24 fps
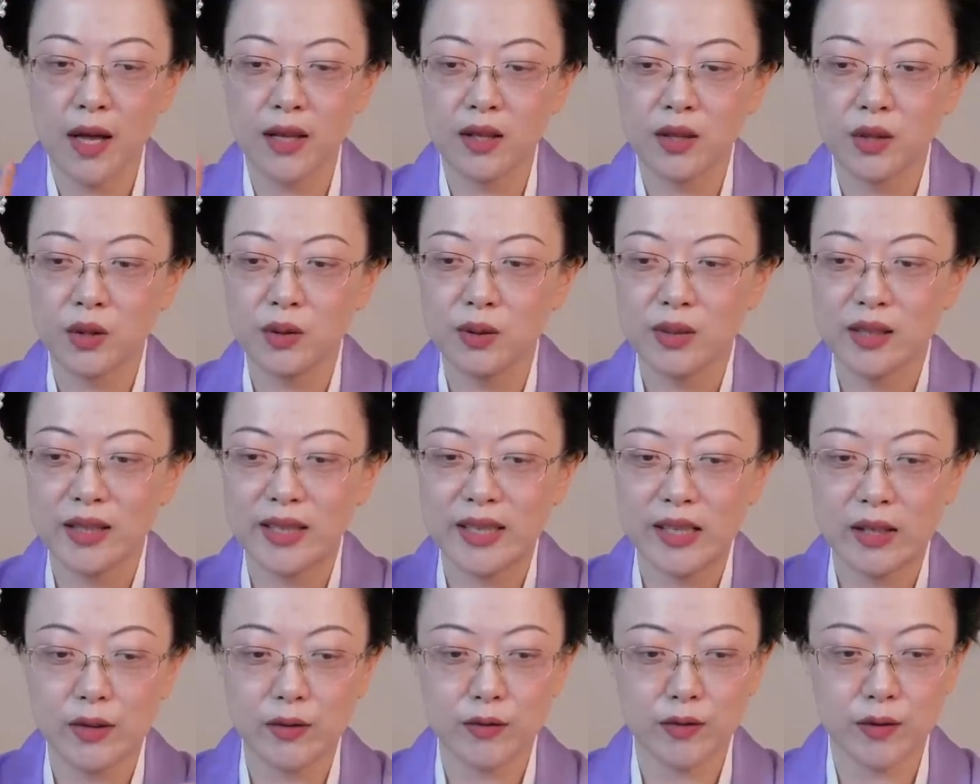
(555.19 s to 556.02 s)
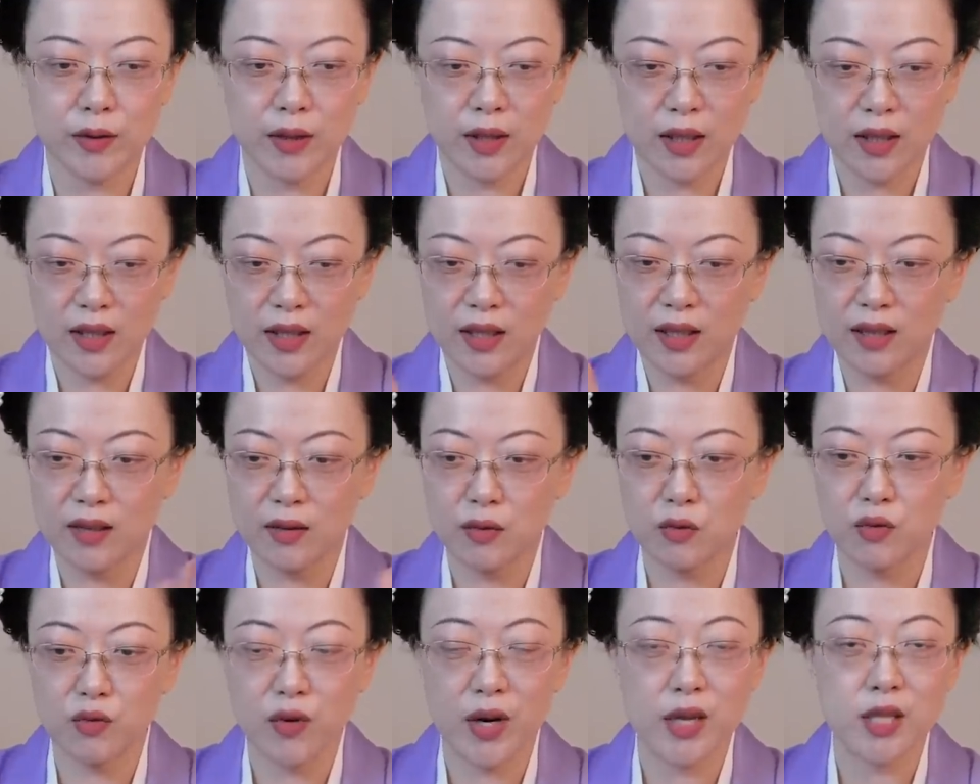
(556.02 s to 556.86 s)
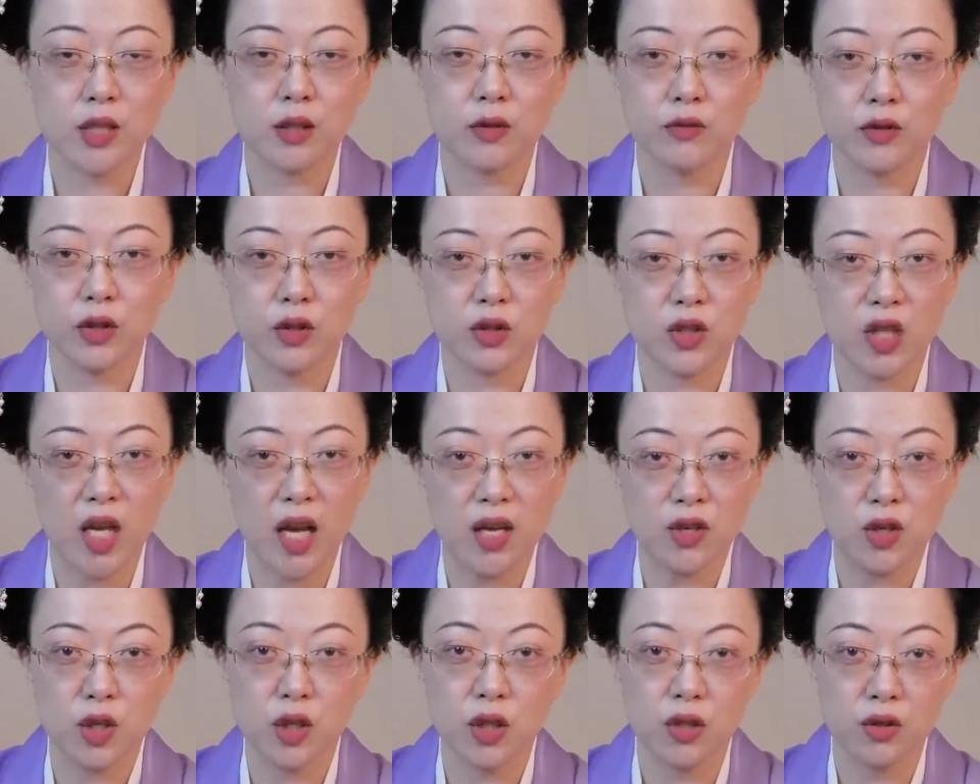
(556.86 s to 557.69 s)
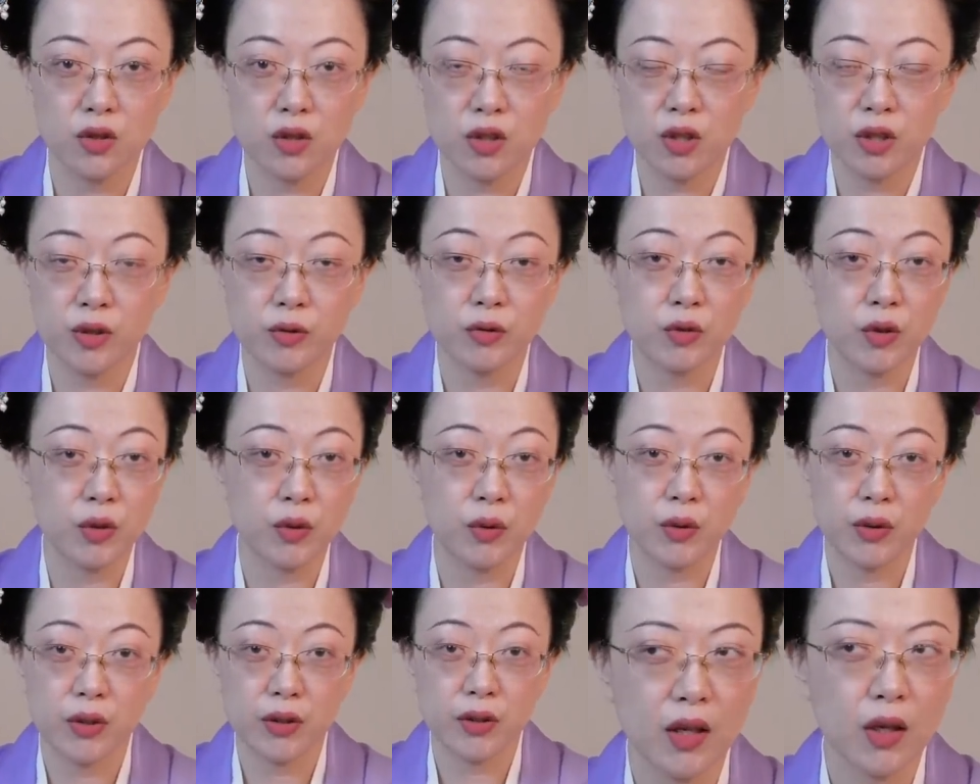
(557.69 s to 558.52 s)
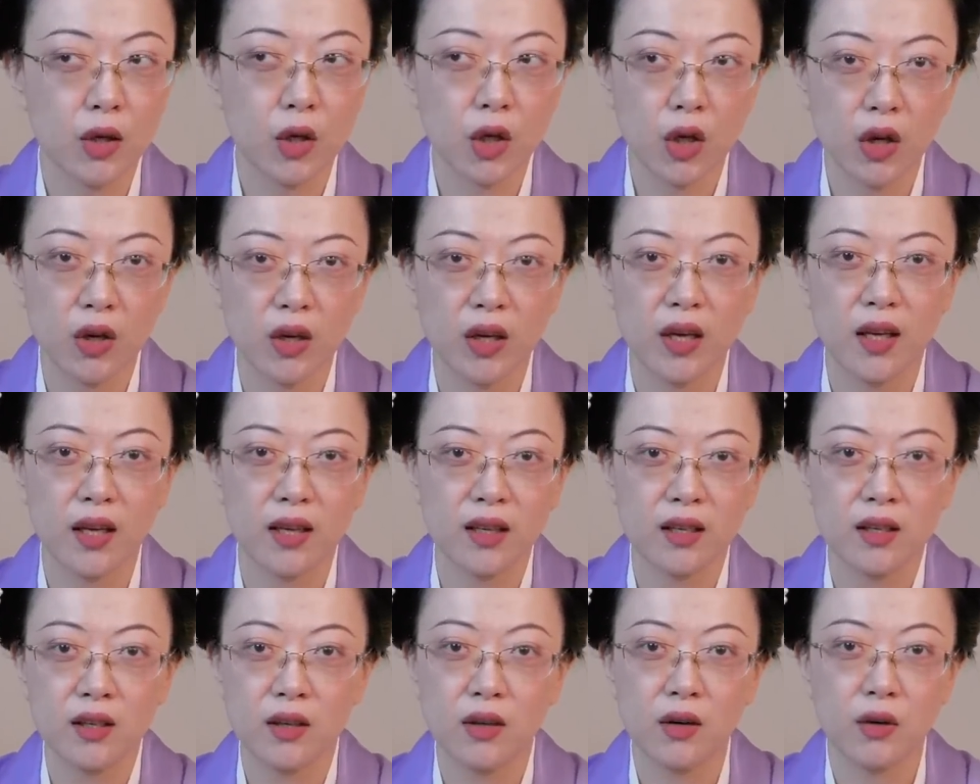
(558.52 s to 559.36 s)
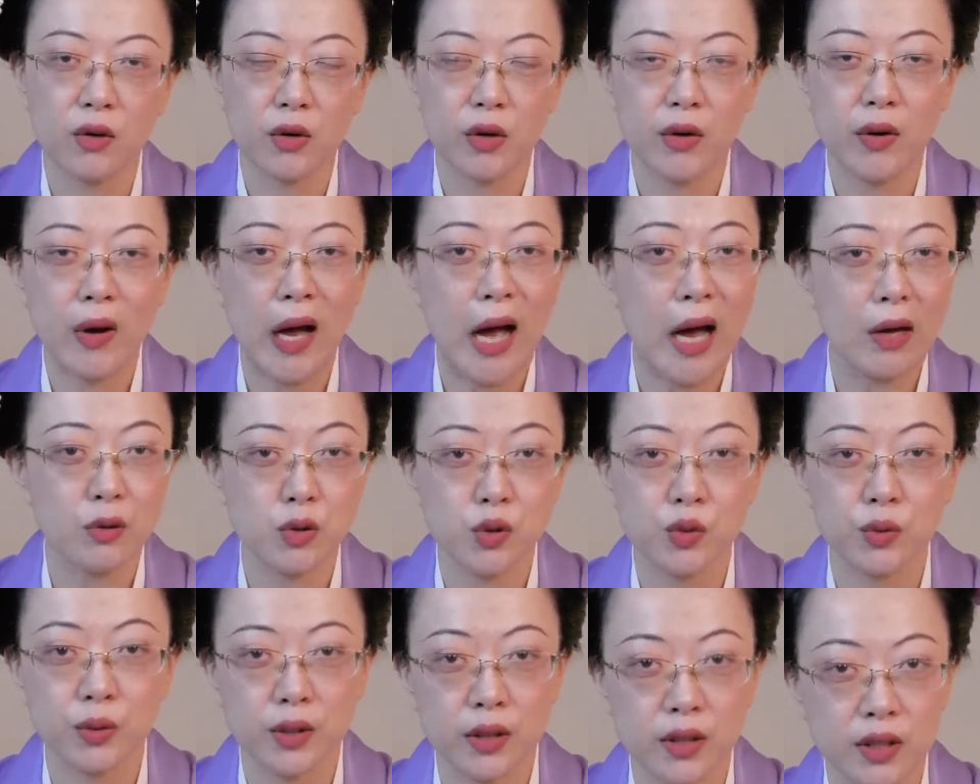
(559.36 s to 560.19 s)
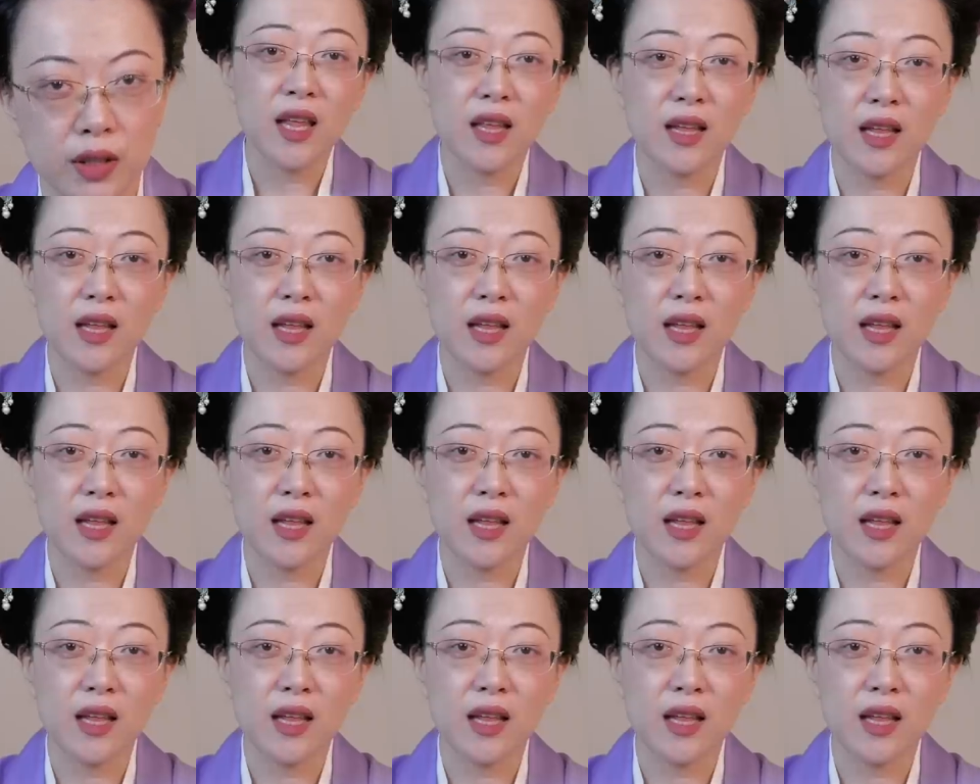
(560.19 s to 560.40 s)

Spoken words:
and you leave the rest of the attention to your cooking or your housework.